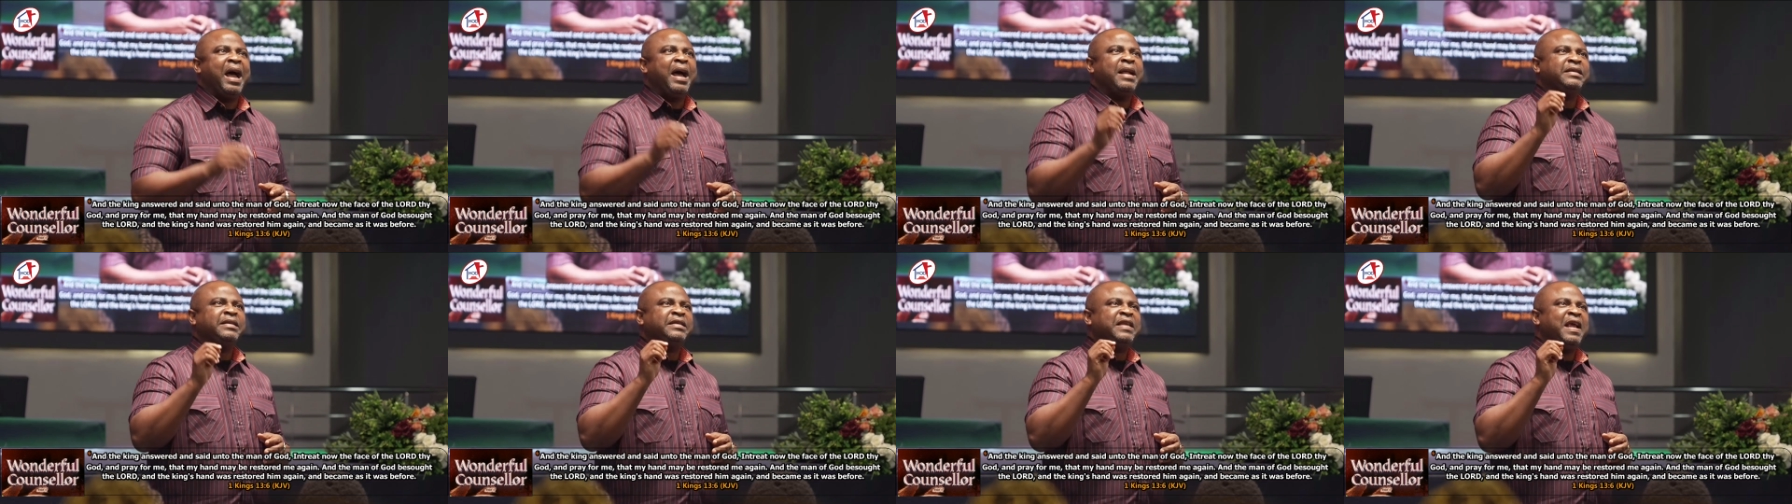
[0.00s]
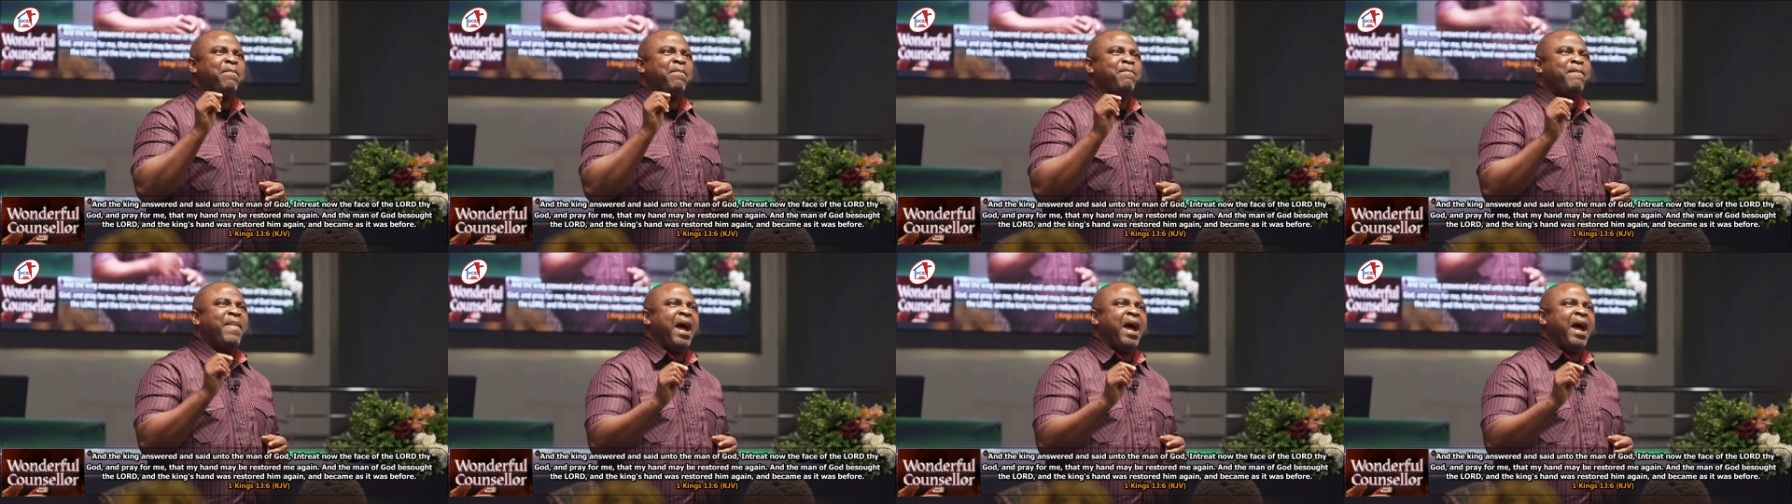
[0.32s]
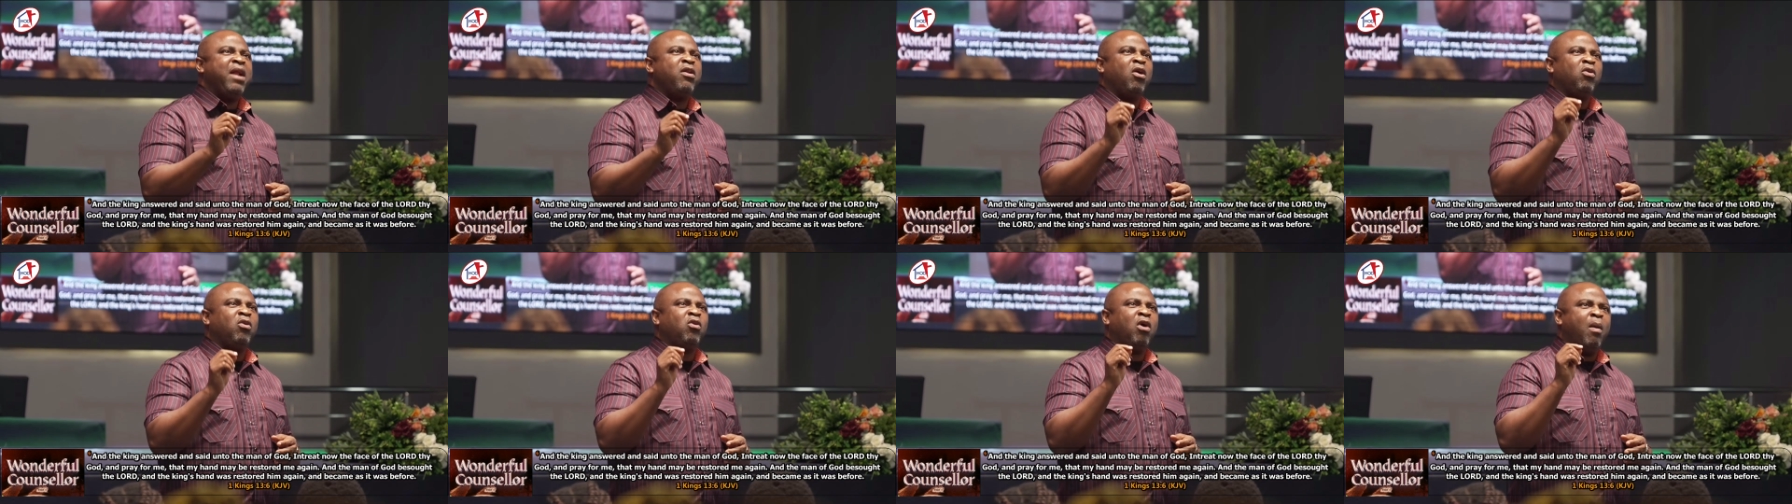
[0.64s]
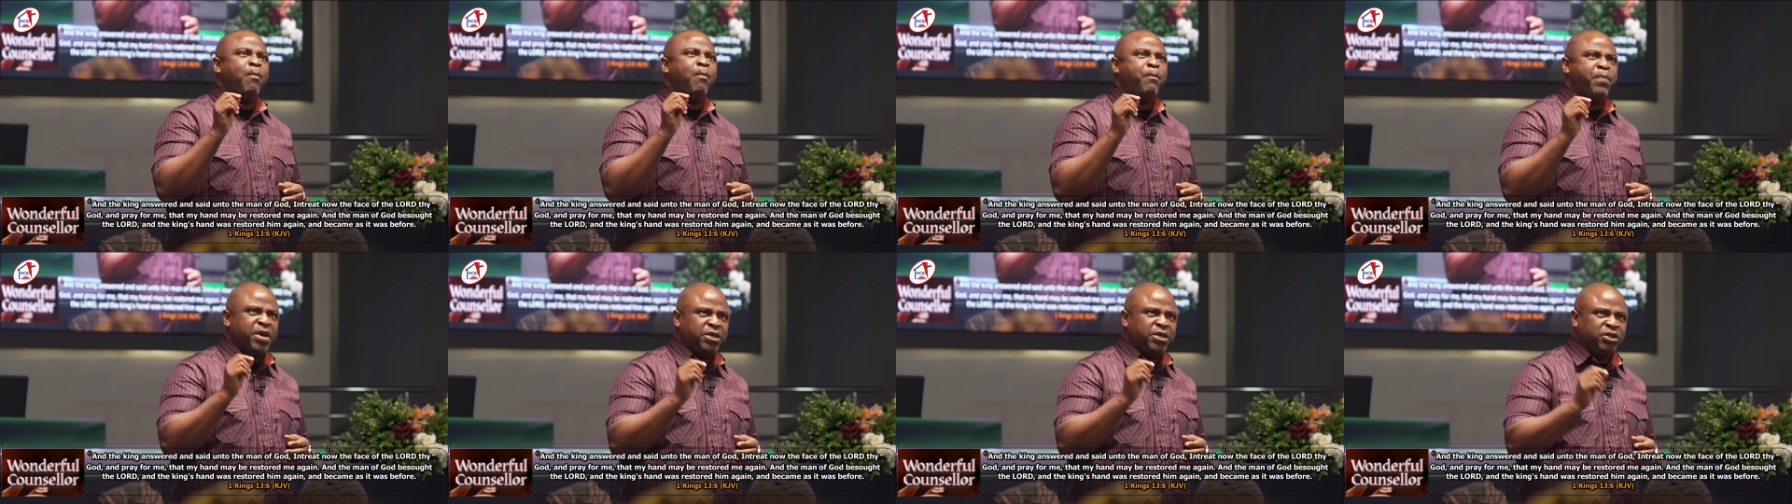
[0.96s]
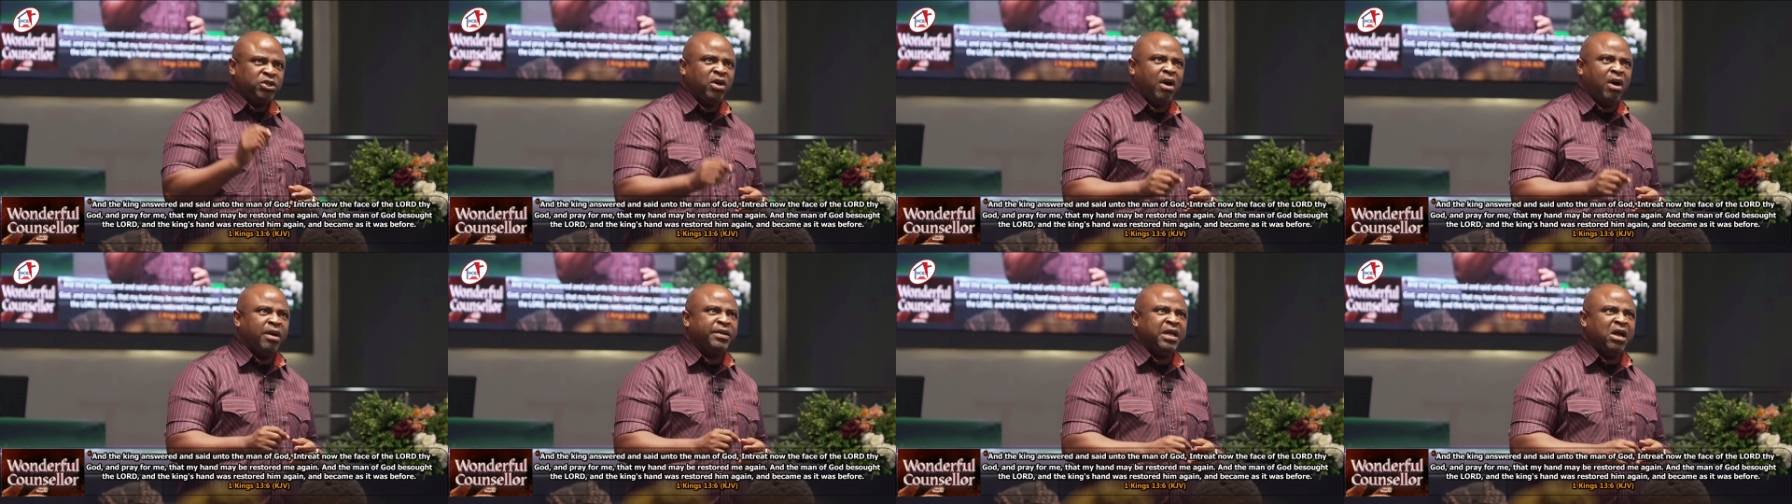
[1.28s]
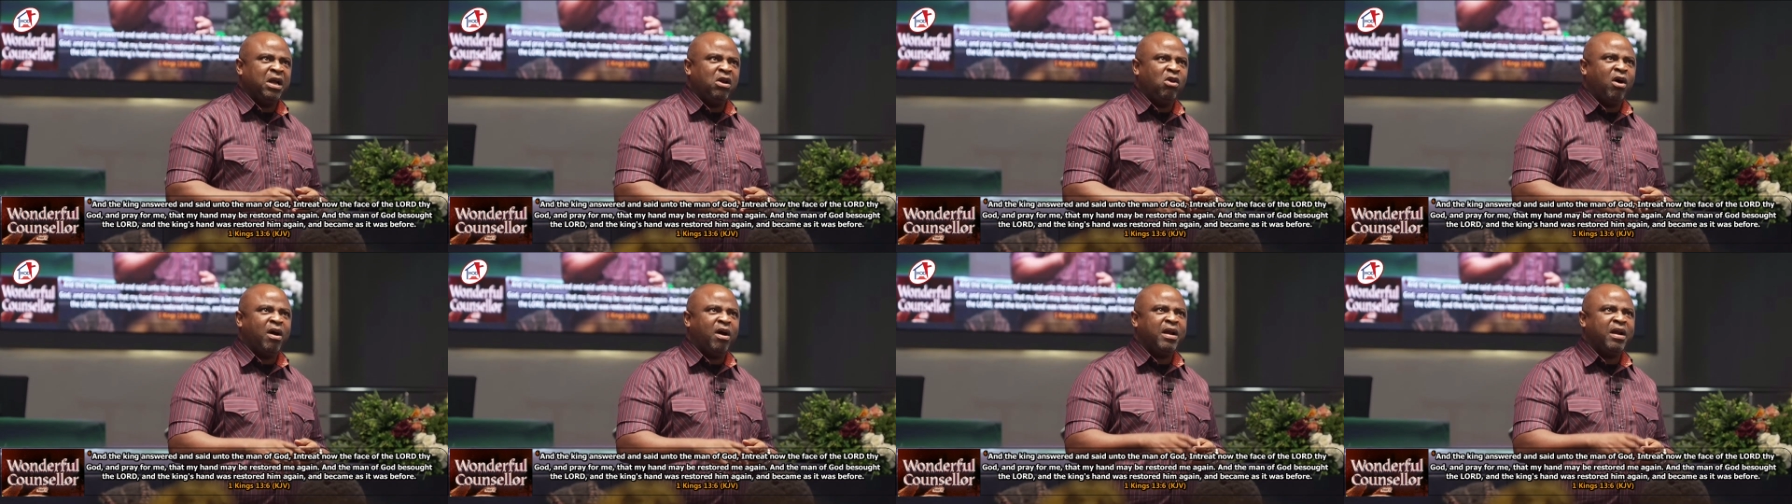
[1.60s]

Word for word: And the man of God besought the